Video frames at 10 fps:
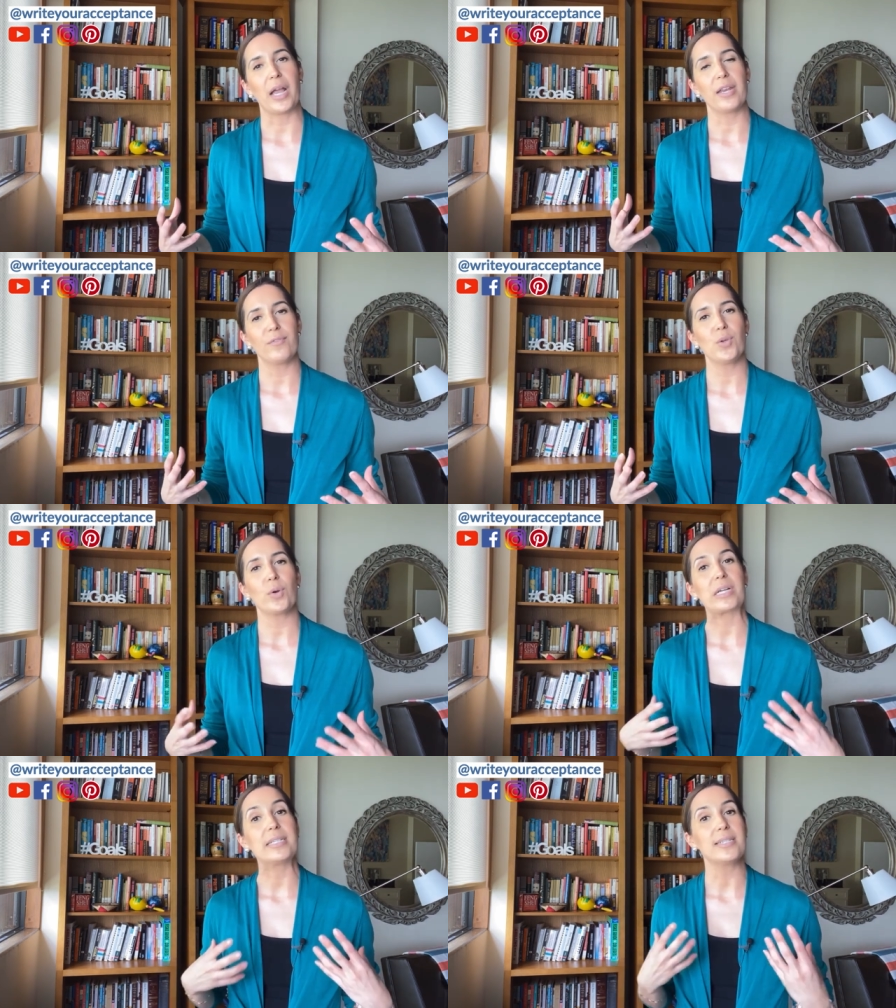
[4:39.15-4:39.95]
And if you
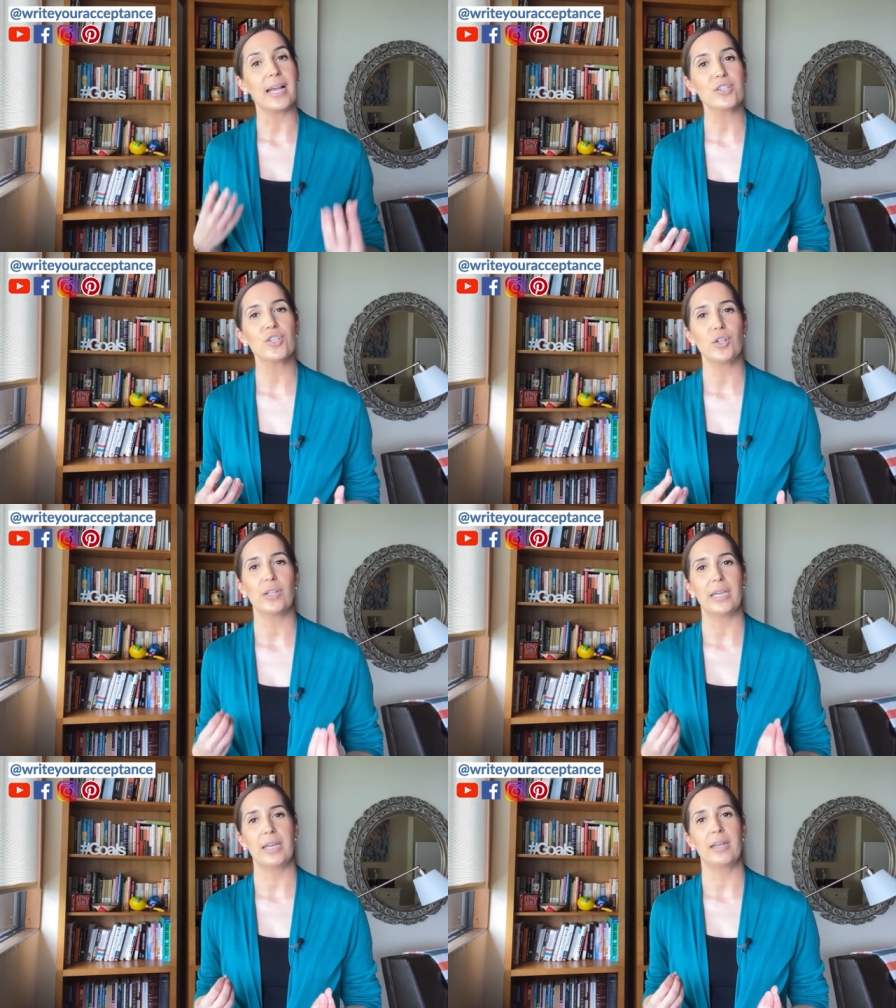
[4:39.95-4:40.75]
are
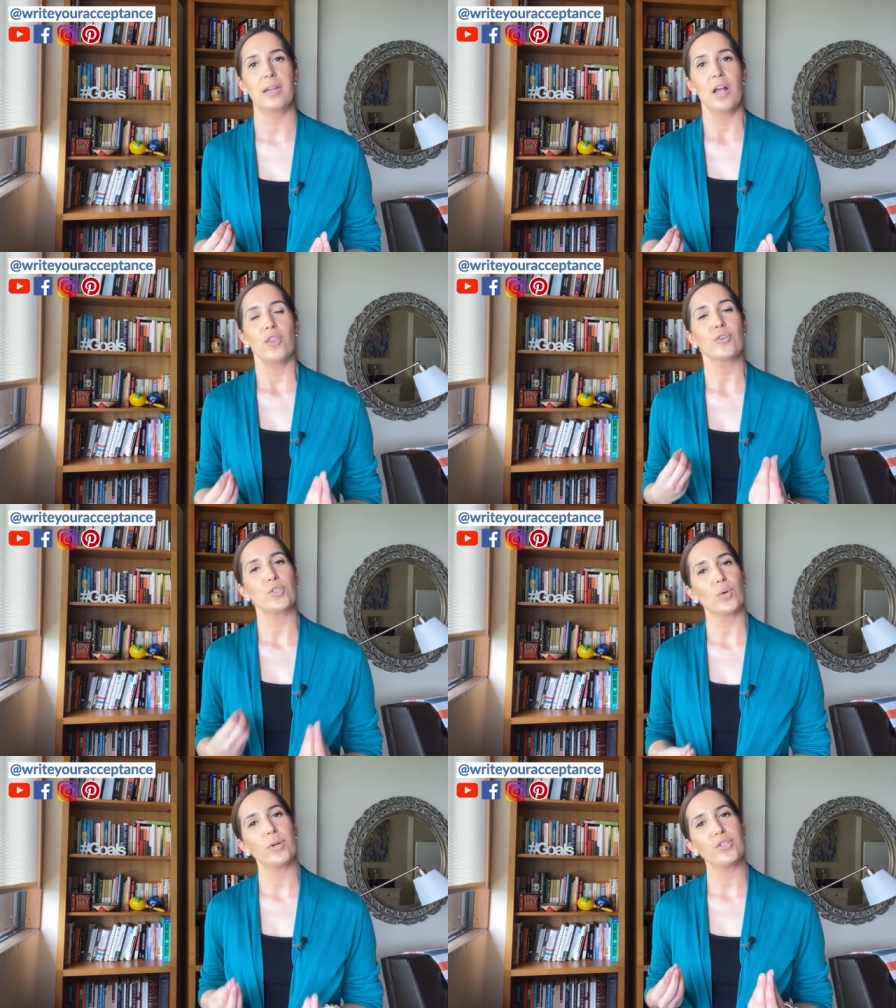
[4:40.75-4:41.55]
intentional in the
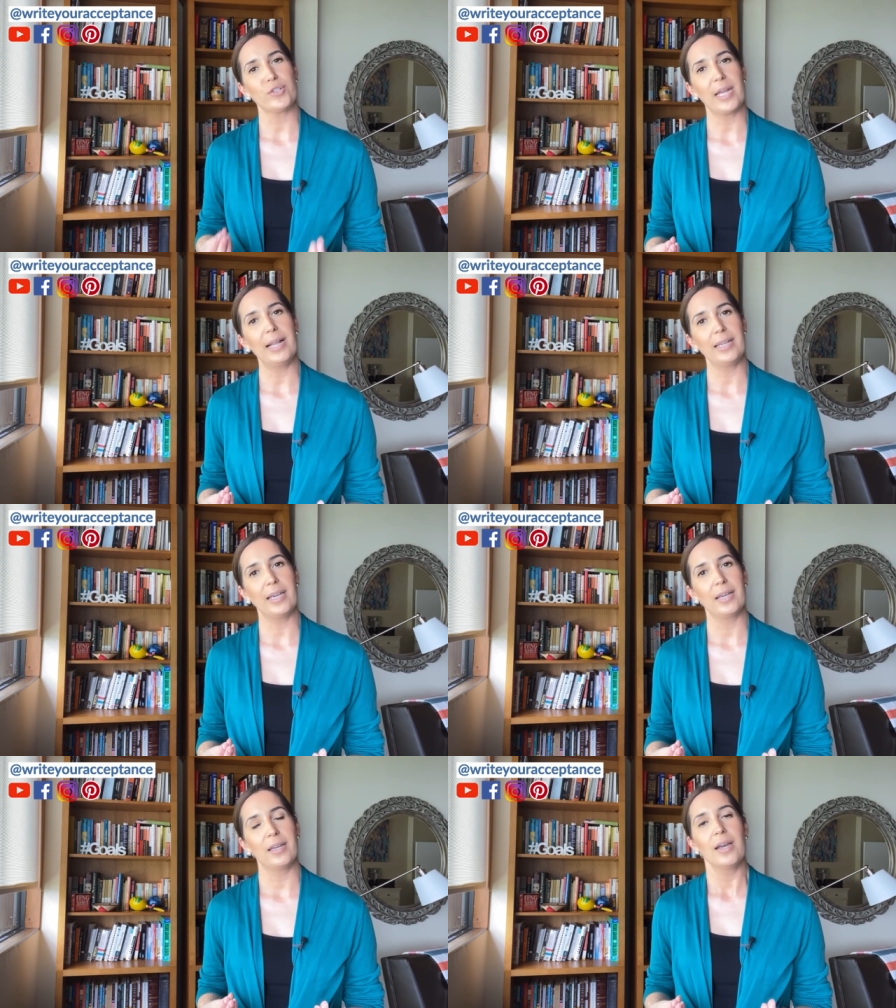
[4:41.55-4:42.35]
stories you're
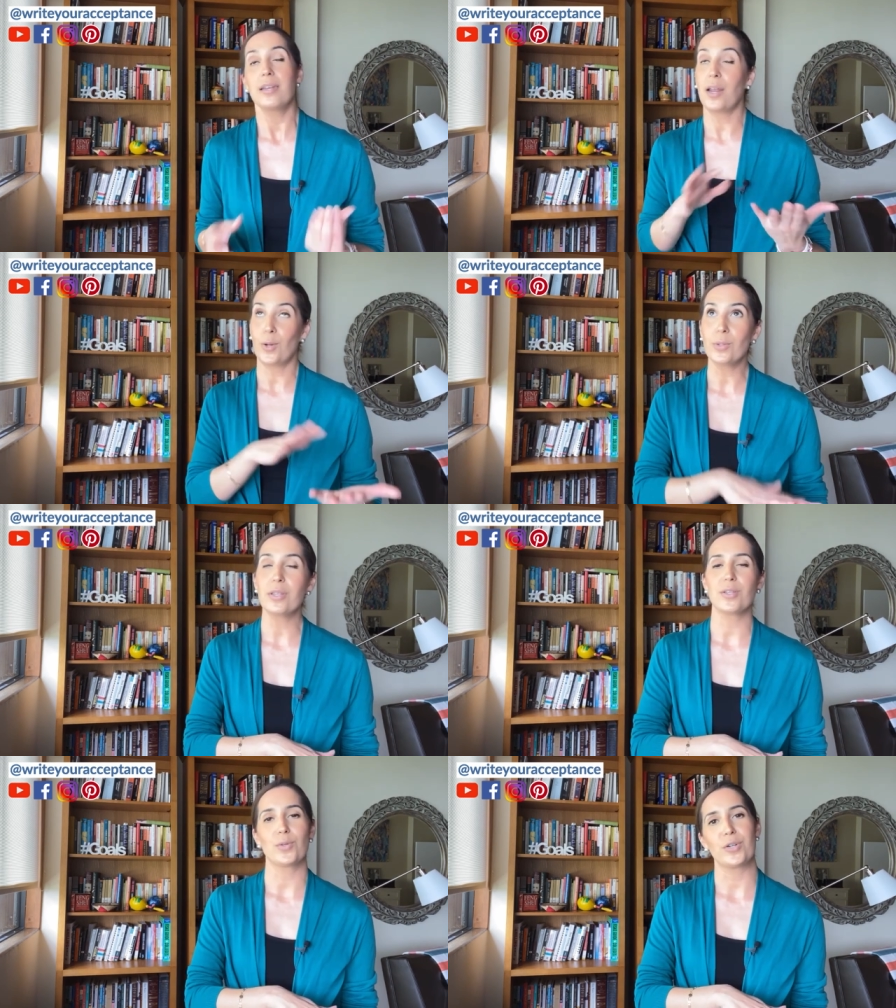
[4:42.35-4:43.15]
telling, not only
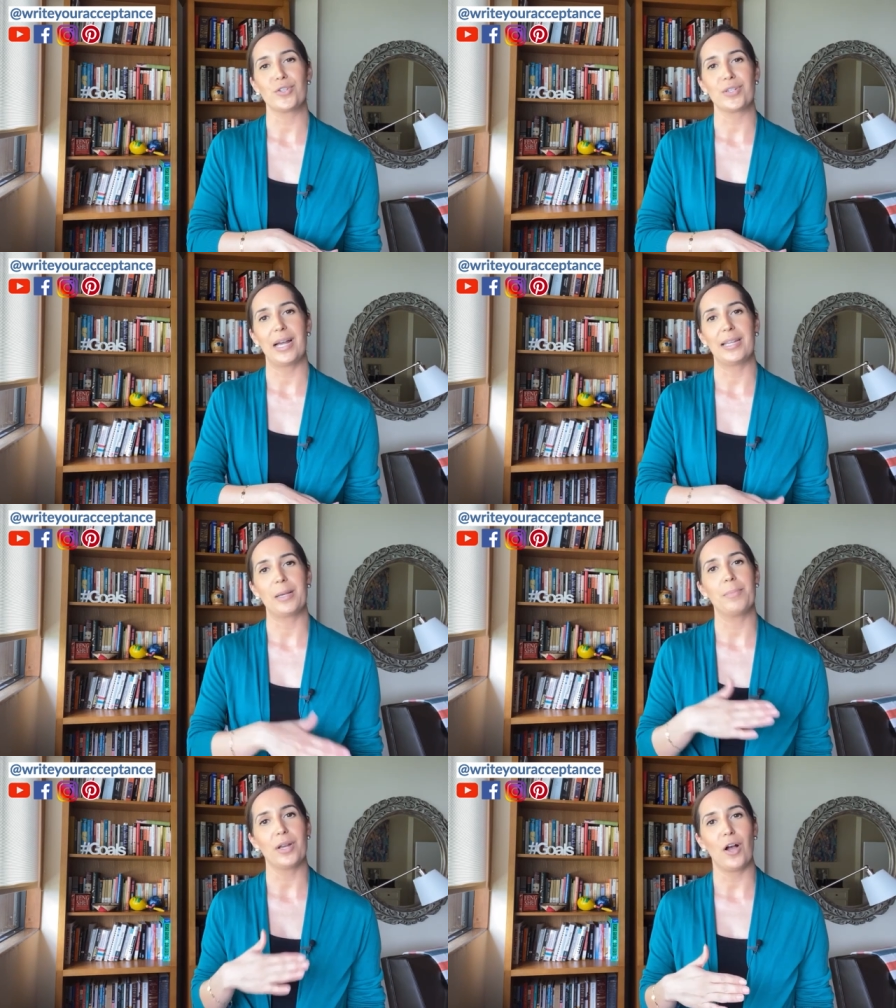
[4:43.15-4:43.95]
the stories you're
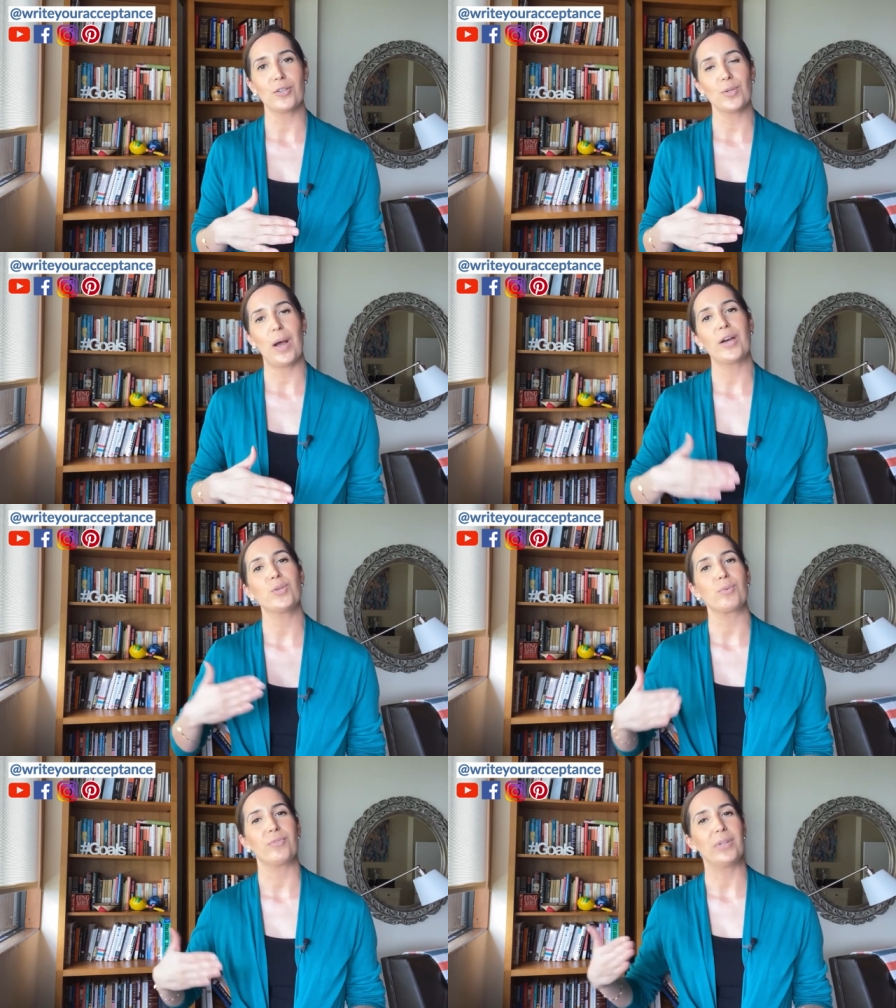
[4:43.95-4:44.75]
telling, but also how
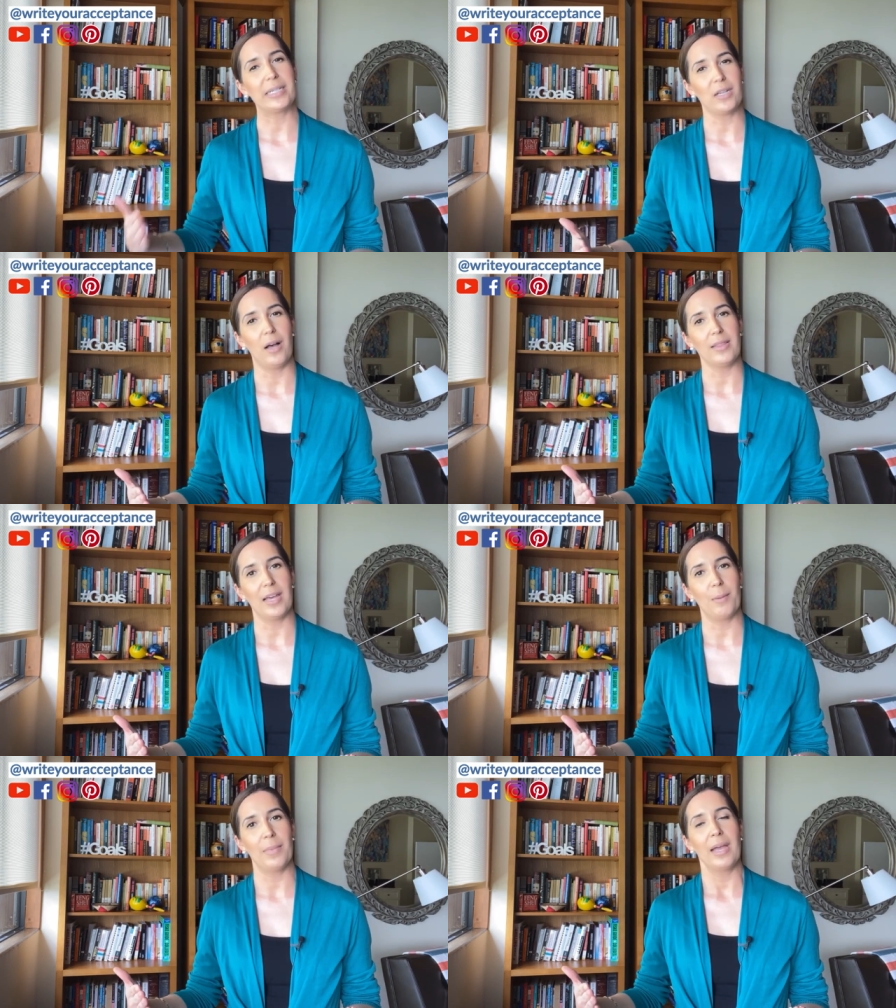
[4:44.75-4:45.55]
you reflect on them